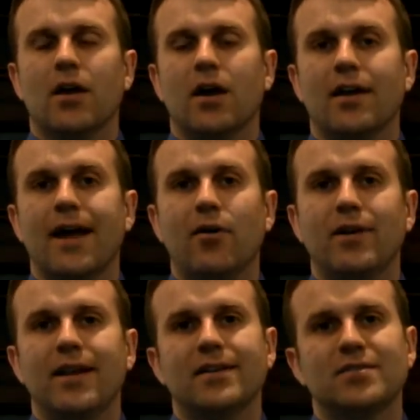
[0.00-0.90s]

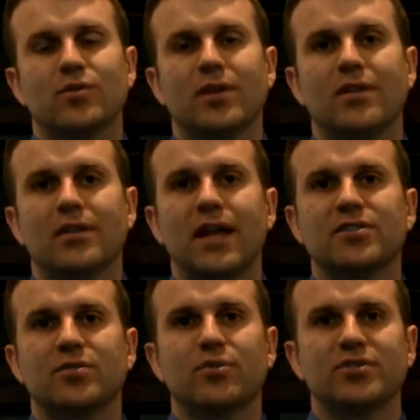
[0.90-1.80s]
Nowadays, with the
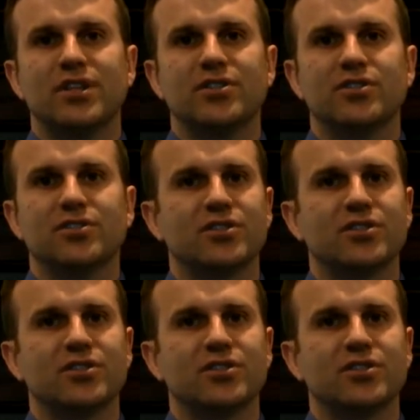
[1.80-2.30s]
laser procedures,